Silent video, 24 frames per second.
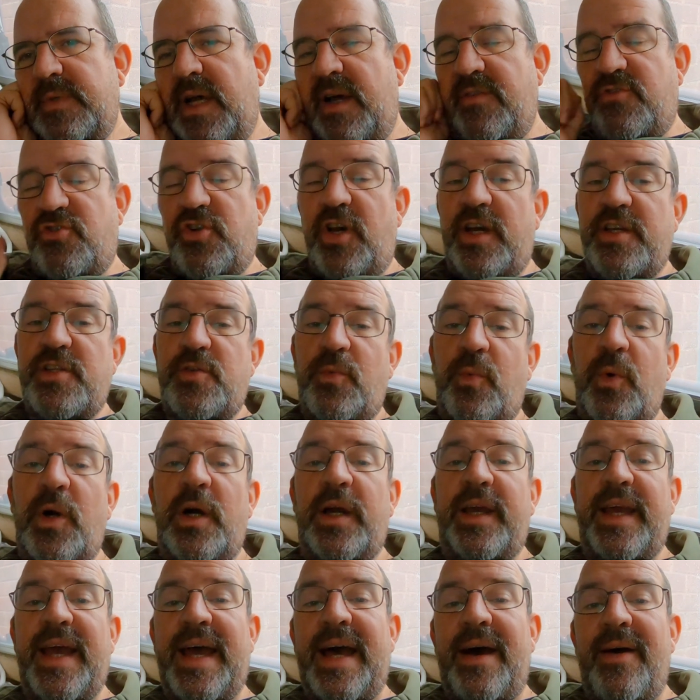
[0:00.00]
I've tried to
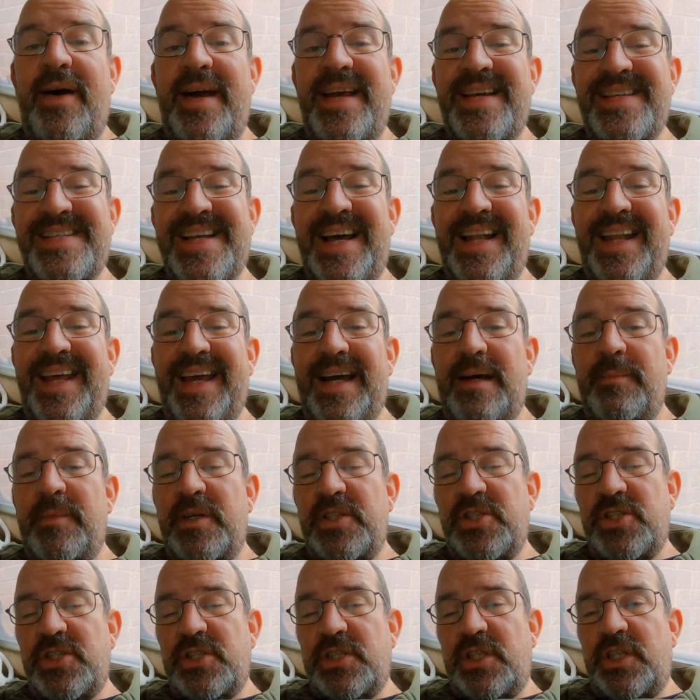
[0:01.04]
work out exactly how
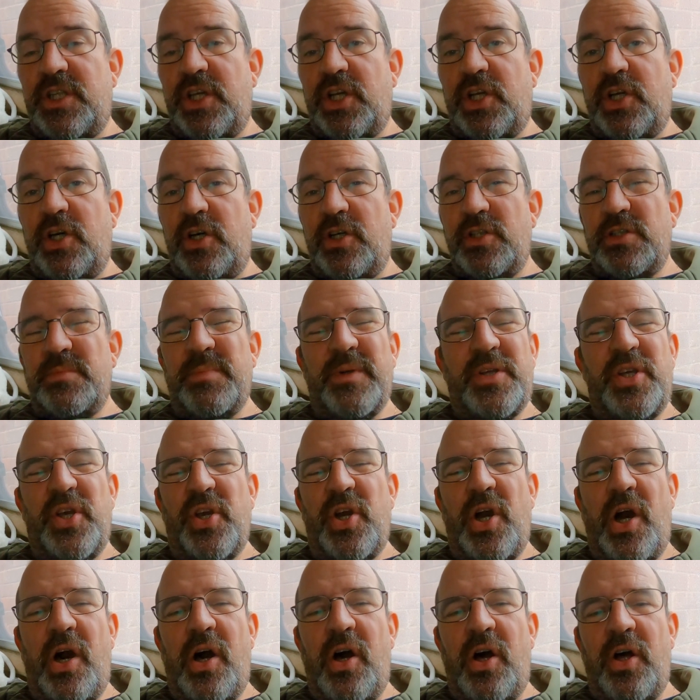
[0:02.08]
much it's going to cost, but you
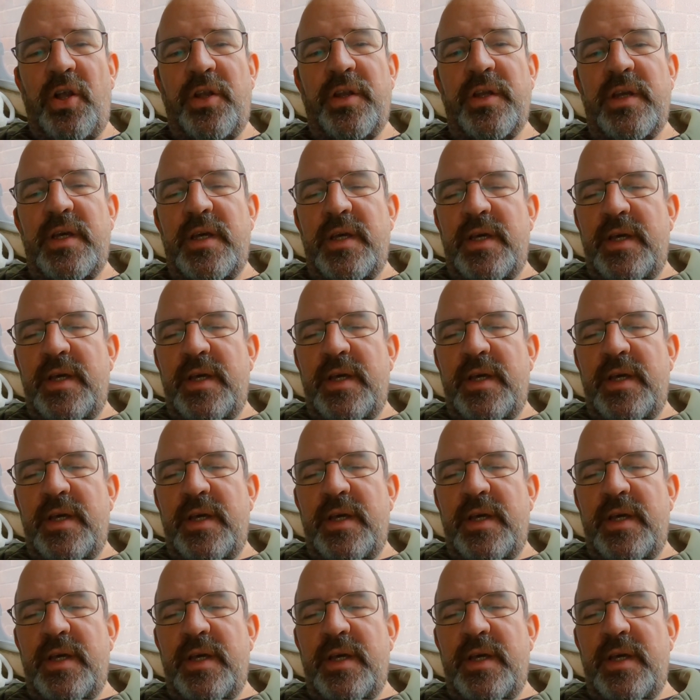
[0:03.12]
can't.